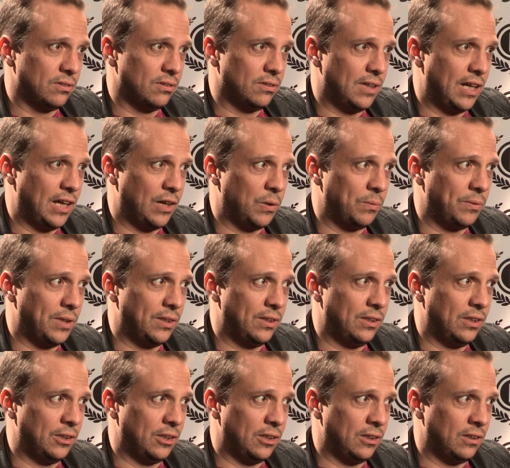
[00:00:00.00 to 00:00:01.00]
I hope that
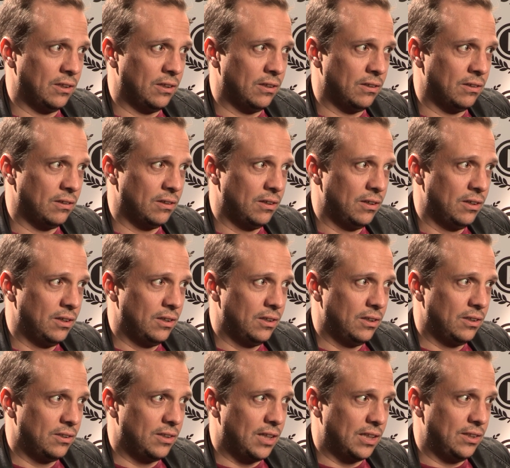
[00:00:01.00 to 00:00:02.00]

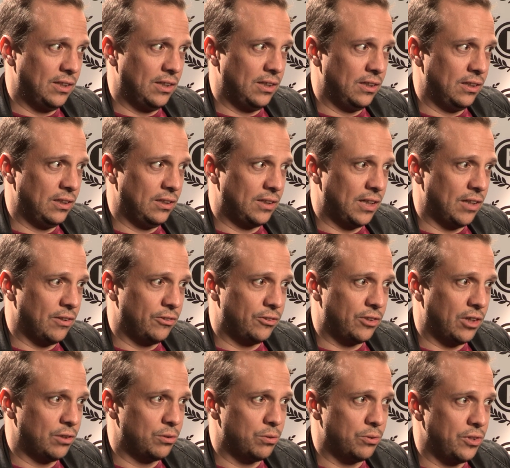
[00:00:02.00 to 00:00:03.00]
they can
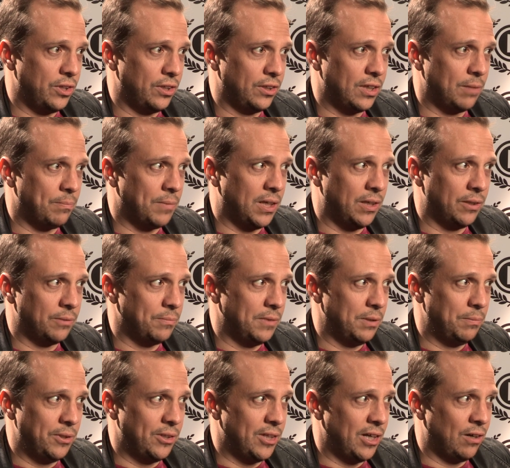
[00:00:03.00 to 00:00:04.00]
start to think about
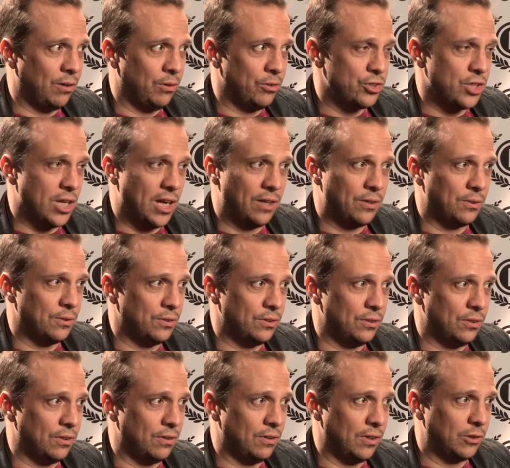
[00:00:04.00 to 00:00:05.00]
maybe their own childhood
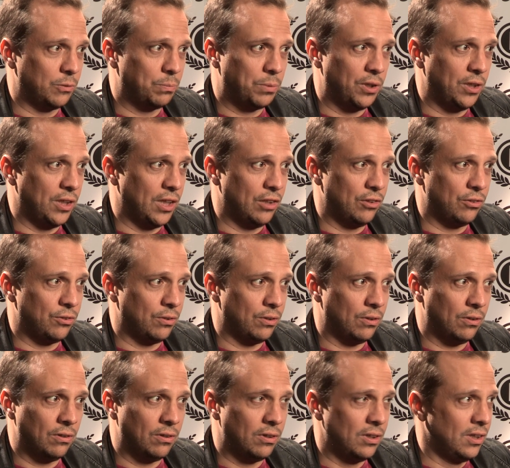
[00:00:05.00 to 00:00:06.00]
or experience,
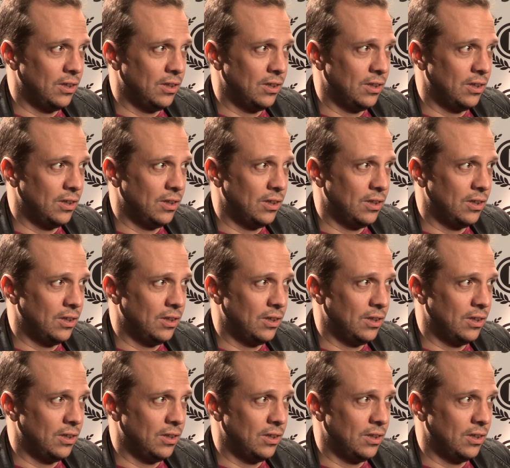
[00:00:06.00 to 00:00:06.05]
or